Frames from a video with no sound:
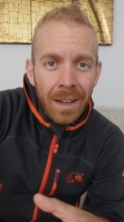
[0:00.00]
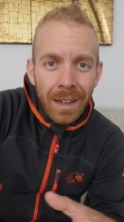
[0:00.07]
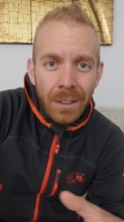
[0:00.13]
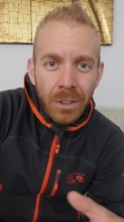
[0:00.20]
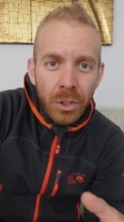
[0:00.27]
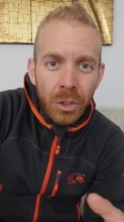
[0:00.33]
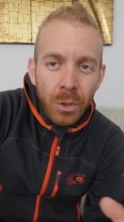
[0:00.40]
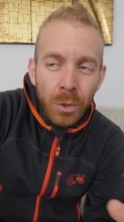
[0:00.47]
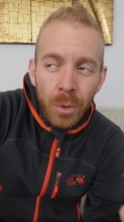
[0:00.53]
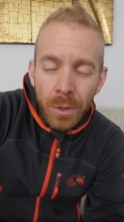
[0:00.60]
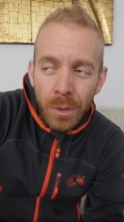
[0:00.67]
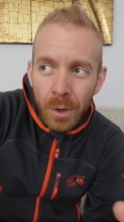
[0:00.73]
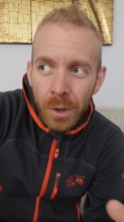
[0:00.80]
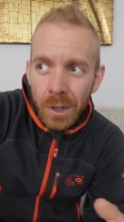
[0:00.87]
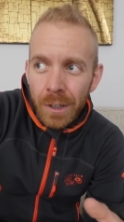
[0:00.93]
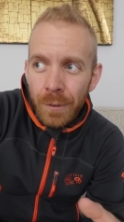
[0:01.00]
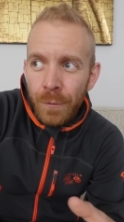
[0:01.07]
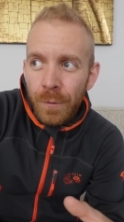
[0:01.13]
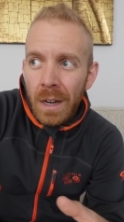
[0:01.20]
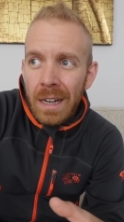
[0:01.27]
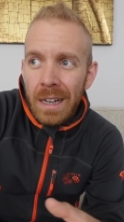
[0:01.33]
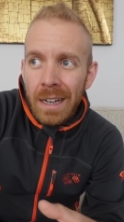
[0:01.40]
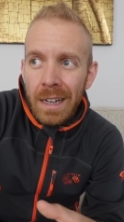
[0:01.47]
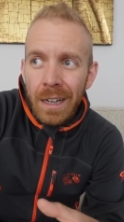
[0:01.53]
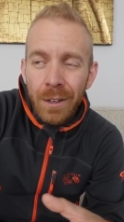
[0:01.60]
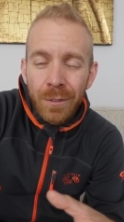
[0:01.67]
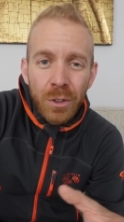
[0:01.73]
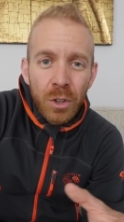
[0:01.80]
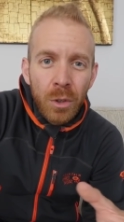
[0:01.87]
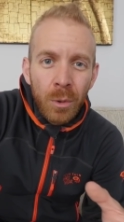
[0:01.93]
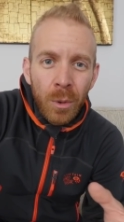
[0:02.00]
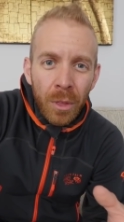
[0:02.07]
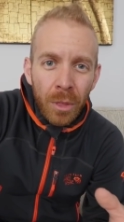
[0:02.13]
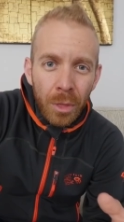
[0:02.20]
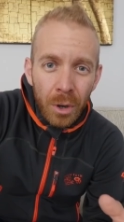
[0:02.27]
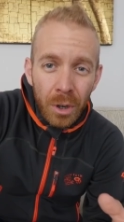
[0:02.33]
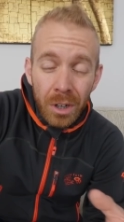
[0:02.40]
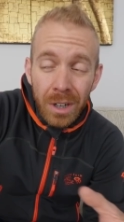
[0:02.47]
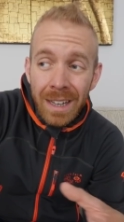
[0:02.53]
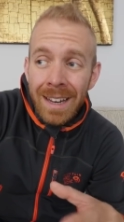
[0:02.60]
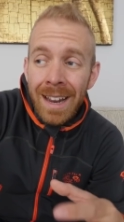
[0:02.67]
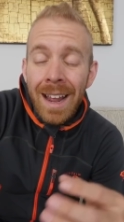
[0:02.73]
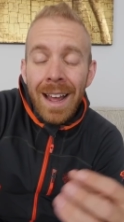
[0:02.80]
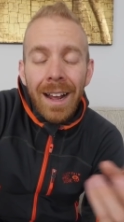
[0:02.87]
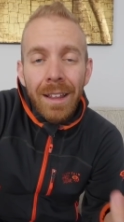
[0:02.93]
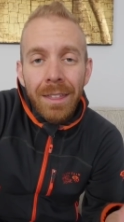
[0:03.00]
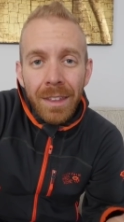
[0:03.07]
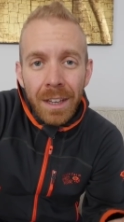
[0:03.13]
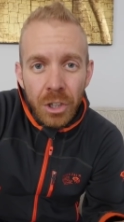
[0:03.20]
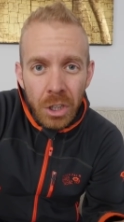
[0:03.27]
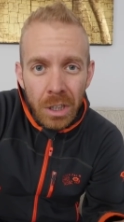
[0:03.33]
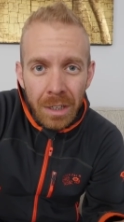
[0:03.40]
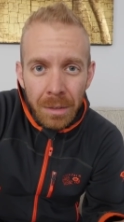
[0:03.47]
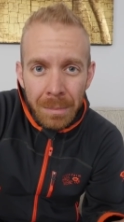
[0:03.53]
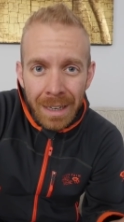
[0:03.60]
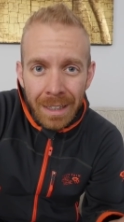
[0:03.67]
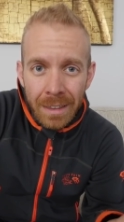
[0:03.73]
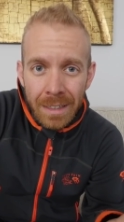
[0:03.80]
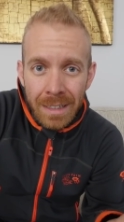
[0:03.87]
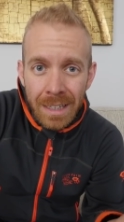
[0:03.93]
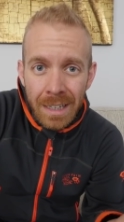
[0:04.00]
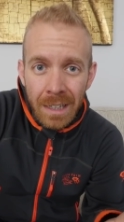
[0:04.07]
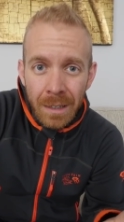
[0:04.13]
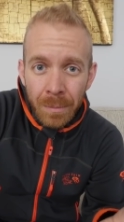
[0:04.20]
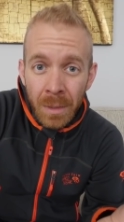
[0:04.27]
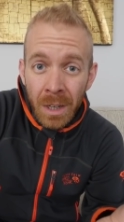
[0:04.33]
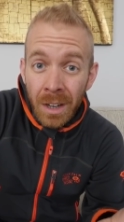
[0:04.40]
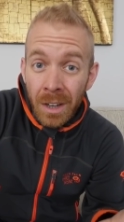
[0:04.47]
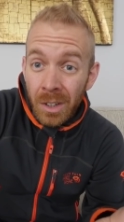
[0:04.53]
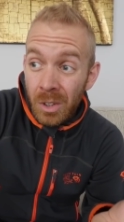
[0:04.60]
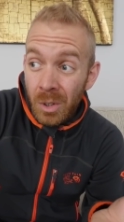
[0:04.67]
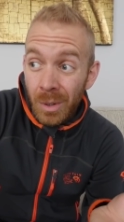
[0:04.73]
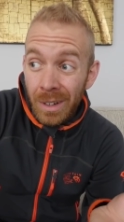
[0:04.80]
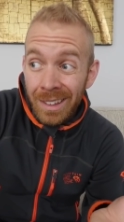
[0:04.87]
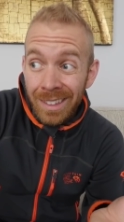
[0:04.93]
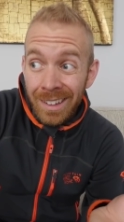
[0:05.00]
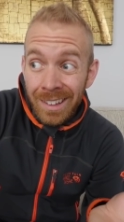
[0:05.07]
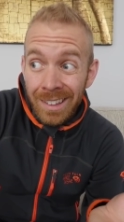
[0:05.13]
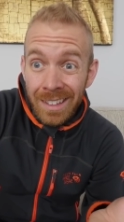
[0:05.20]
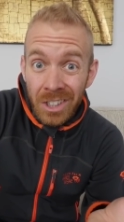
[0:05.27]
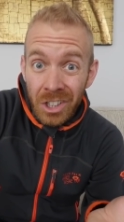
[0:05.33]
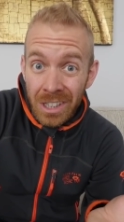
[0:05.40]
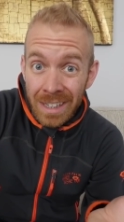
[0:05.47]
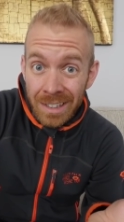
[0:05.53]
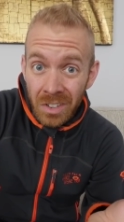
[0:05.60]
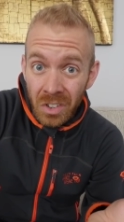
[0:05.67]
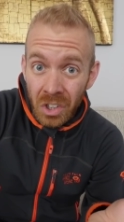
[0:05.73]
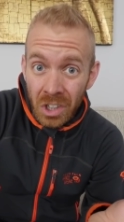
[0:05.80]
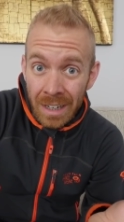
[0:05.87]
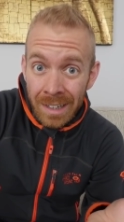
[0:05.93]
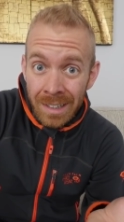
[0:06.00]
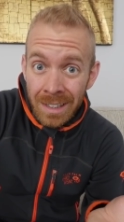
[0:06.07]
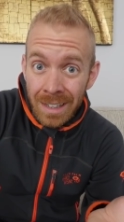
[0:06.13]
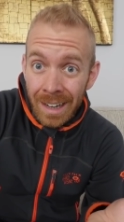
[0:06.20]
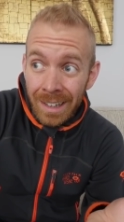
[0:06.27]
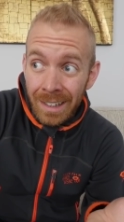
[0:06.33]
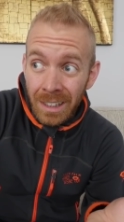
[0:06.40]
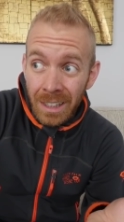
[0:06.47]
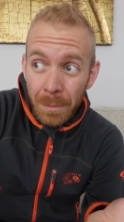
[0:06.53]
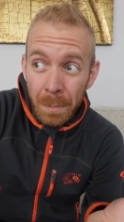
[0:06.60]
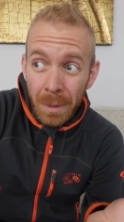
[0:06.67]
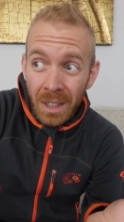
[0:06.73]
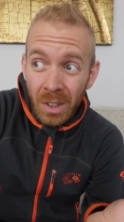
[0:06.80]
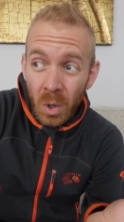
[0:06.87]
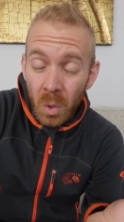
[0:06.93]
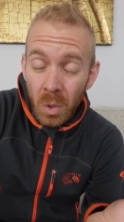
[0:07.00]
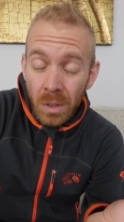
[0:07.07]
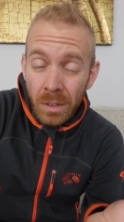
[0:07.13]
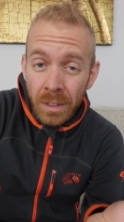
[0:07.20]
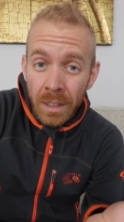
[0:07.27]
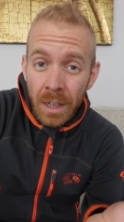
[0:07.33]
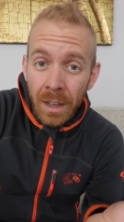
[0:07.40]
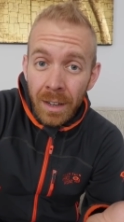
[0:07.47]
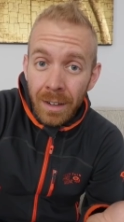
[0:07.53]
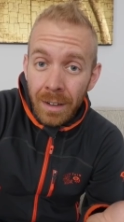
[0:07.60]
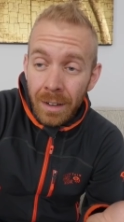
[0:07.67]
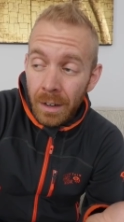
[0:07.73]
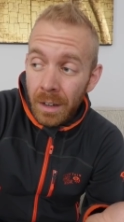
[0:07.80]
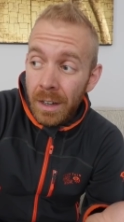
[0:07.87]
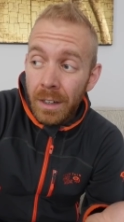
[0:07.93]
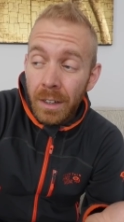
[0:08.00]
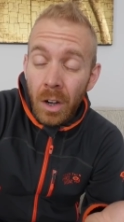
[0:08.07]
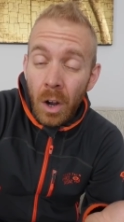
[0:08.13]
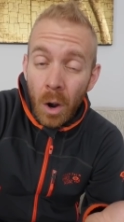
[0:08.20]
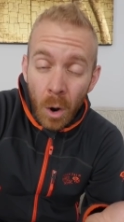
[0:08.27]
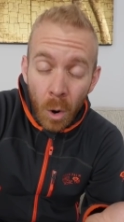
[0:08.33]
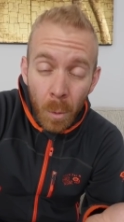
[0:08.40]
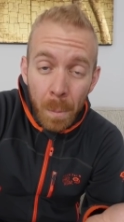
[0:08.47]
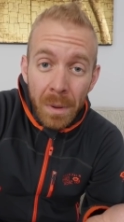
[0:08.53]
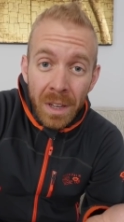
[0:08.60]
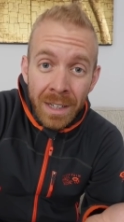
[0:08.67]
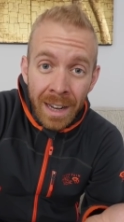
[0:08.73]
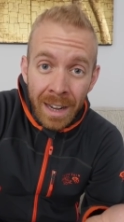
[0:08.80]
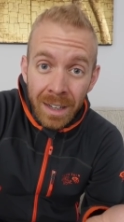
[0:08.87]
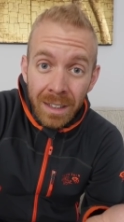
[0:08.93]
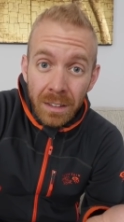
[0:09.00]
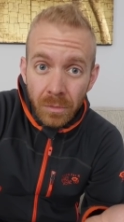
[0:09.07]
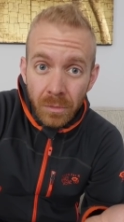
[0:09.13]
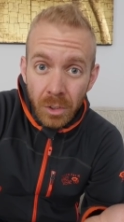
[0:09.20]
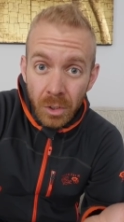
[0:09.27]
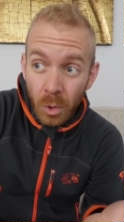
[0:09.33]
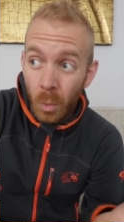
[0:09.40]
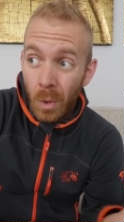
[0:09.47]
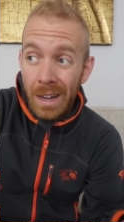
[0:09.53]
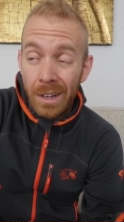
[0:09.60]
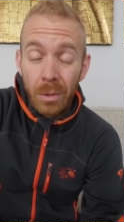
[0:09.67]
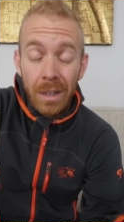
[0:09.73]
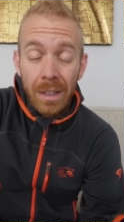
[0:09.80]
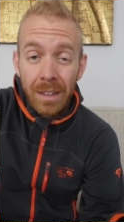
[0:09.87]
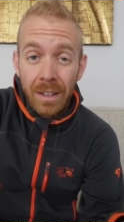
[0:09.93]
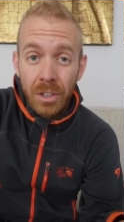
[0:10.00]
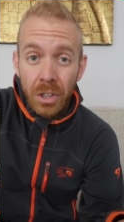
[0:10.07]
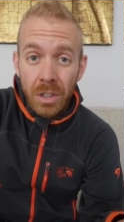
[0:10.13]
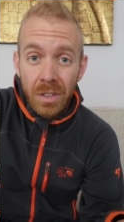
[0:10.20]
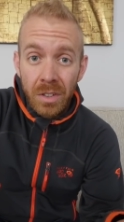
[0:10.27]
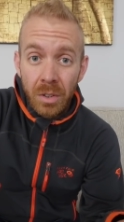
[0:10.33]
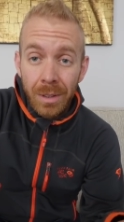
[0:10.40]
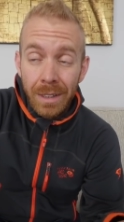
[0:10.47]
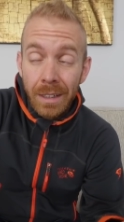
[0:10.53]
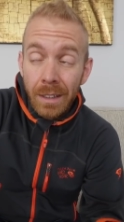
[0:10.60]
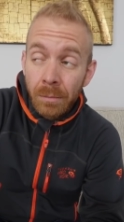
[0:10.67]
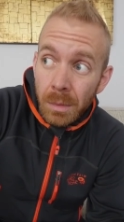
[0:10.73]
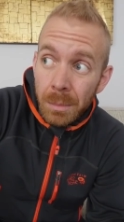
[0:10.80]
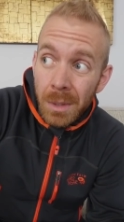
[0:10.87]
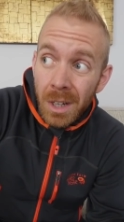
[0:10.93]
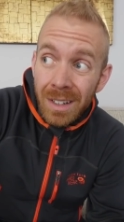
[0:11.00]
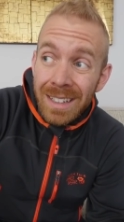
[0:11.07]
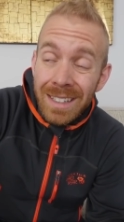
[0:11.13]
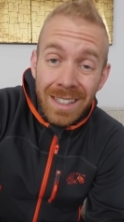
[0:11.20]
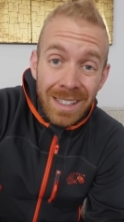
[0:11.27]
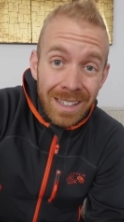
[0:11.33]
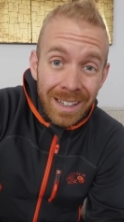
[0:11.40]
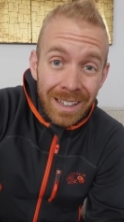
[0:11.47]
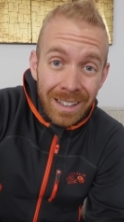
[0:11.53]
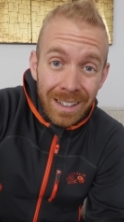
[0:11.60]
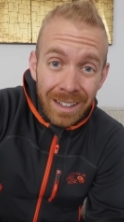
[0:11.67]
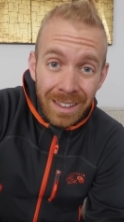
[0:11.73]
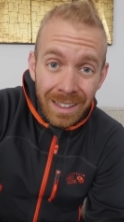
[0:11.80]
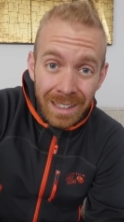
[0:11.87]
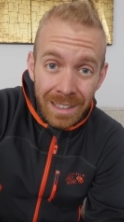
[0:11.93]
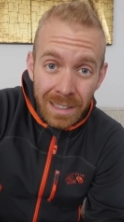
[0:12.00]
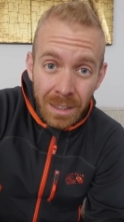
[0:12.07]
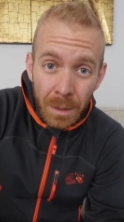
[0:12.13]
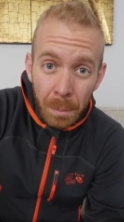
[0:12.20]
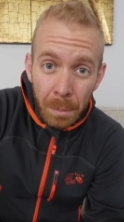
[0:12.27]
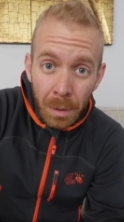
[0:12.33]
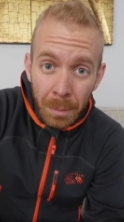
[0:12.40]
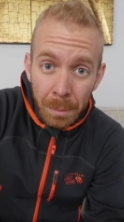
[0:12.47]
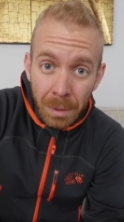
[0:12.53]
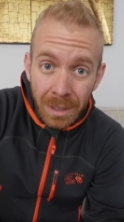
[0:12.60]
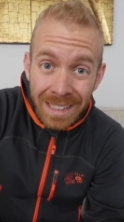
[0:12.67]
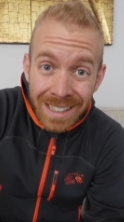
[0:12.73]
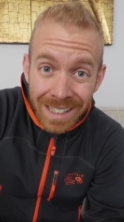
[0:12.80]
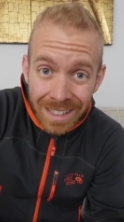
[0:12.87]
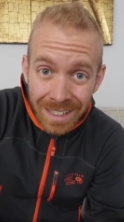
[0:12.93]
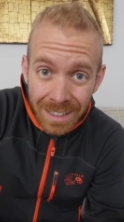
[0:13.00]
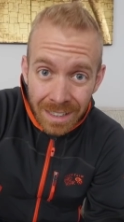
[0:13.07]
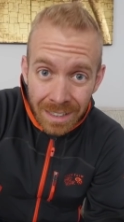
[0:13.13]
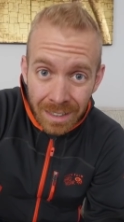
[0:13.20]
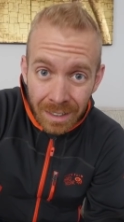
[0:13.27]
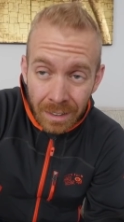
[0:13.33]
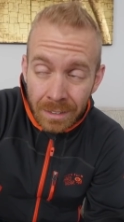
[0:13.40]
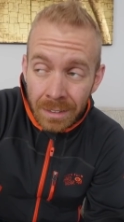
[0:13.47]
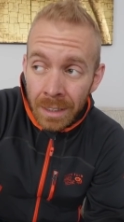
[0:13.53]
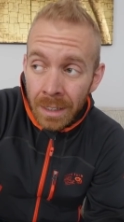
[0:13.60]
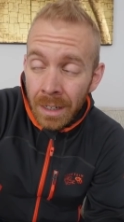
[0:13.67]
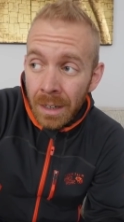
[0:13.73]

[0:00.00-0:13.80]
a two thirty-five, two thirty, I think she can make the team. Do I think that she has a chance at Olympic gold? Not a hope in hell. So why do I think she's doing it? I'm not going to say that I think it's a publicity stunt,